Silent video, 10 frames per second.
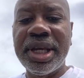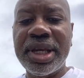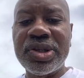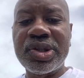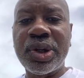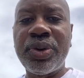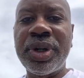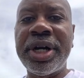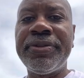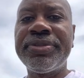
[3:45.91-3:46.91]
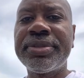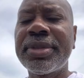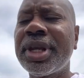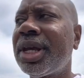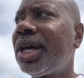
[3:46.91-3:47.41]
And so
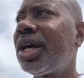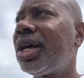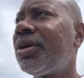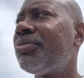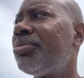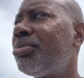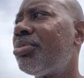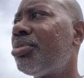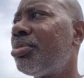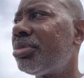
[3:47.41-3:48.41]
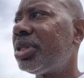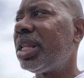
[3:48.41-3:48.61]
the